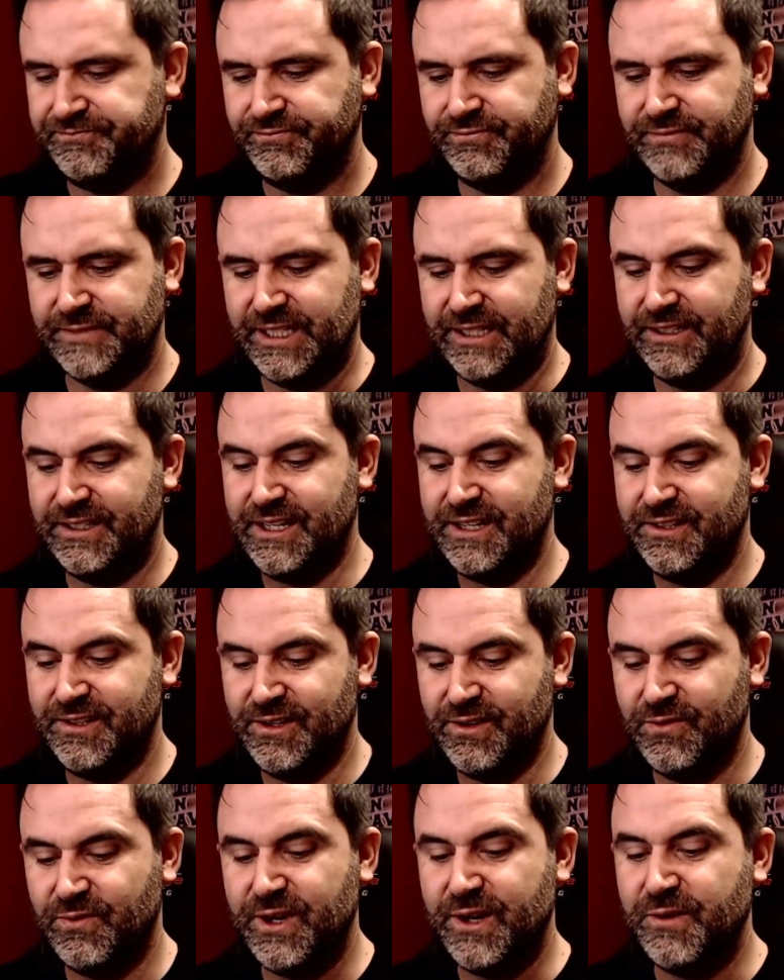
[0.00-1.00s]
It does
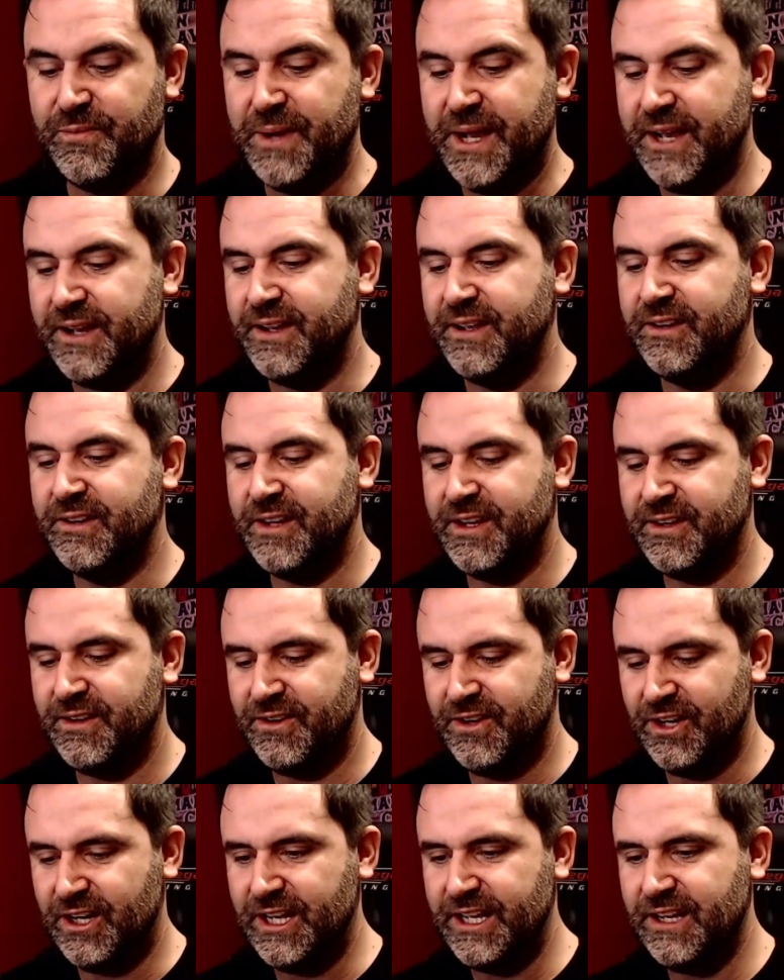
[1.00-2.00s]
look well packaged,
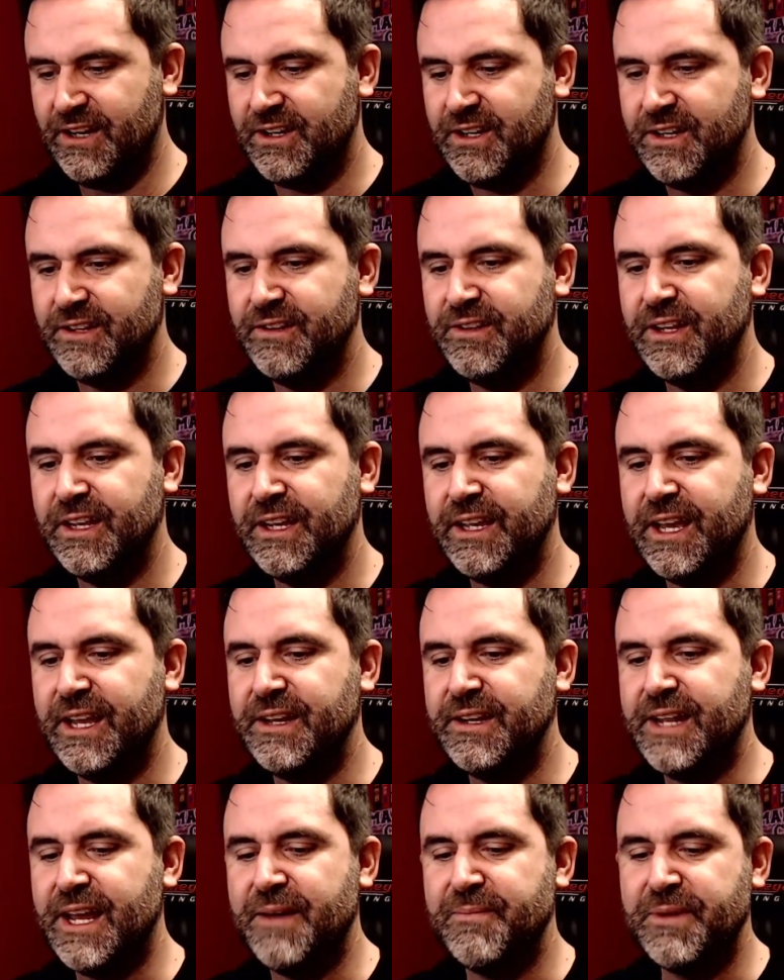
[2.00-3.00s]
actually. I can't see it getting
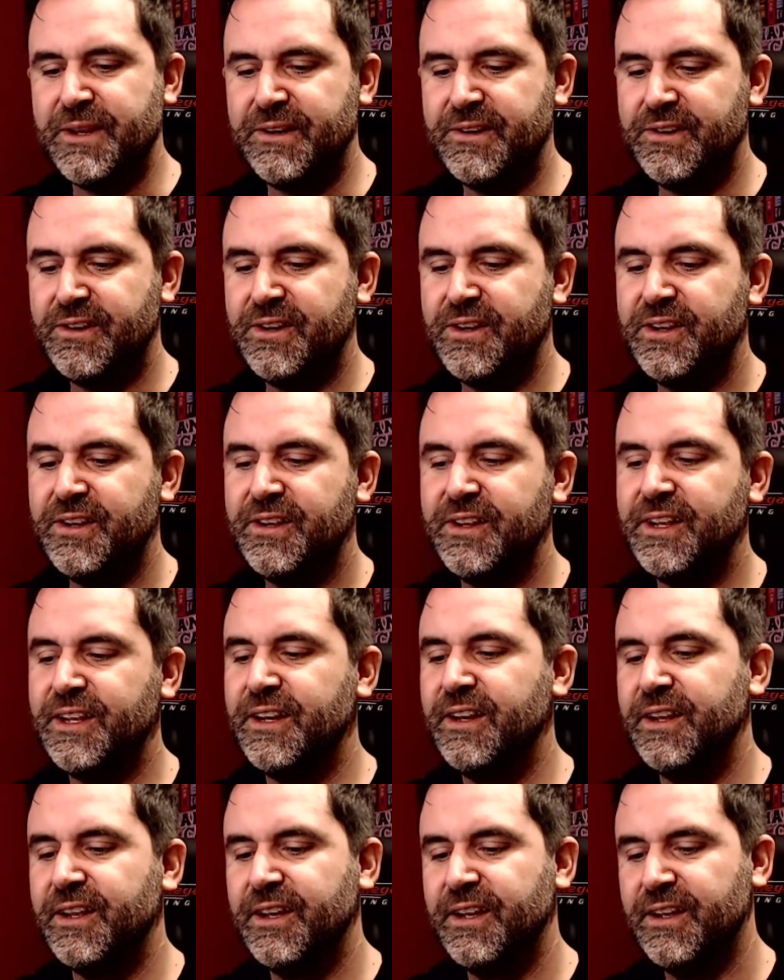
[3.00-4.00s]
damaged in
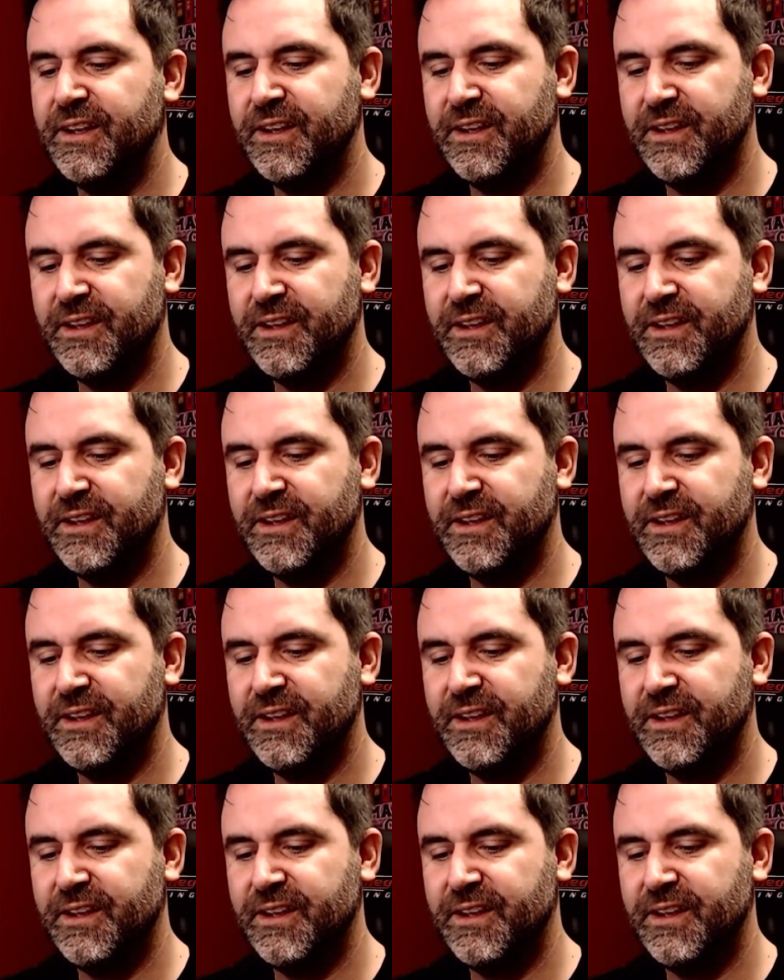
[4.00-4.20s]
here.